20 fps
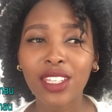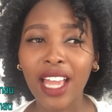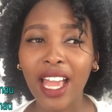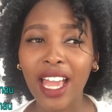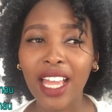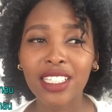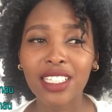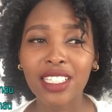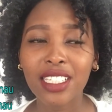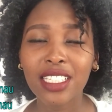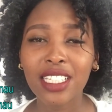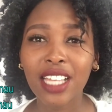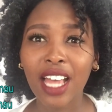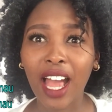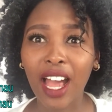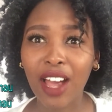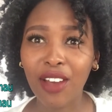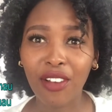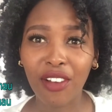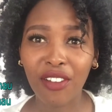I just
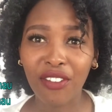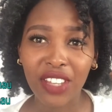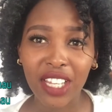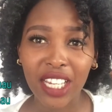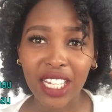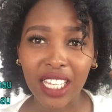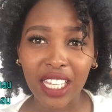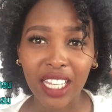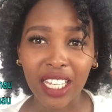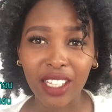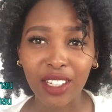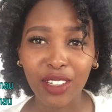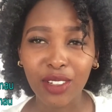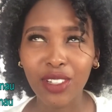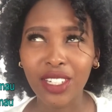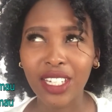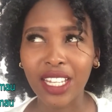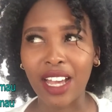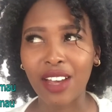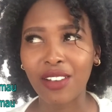have a feeling,
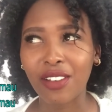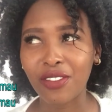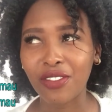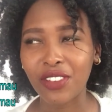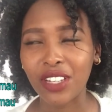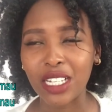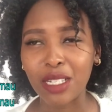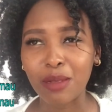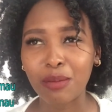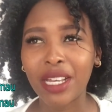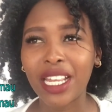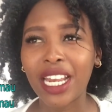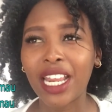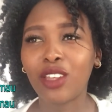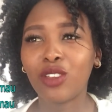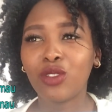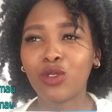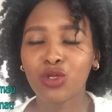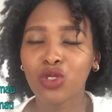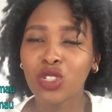not I have a feeling, but I
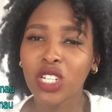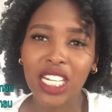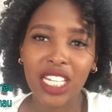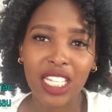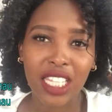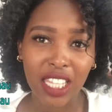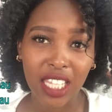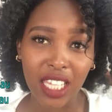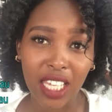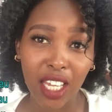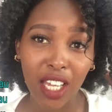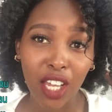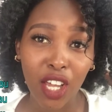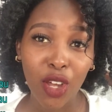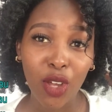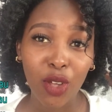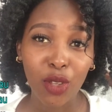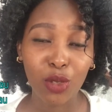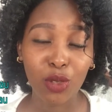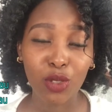usually think
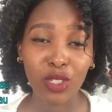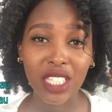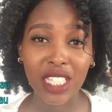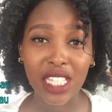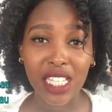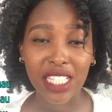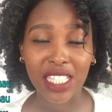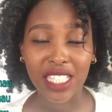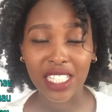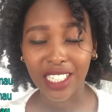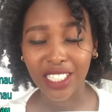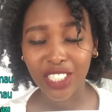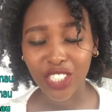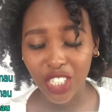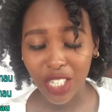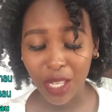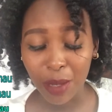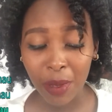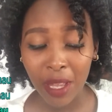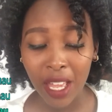those things are
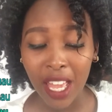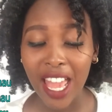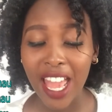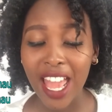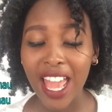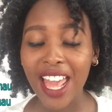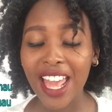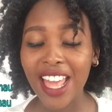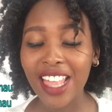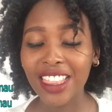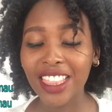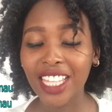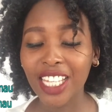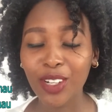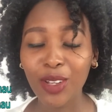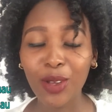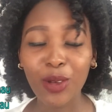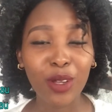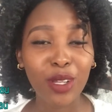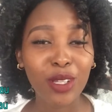cheap and they're
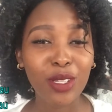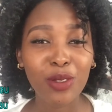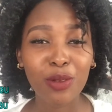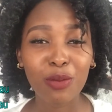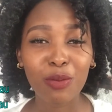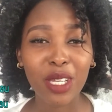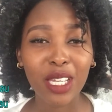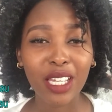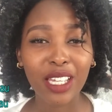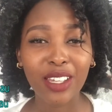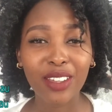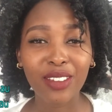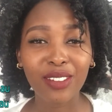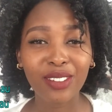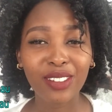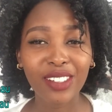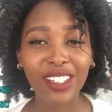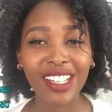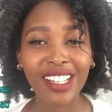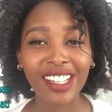not going to make
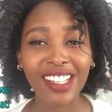you,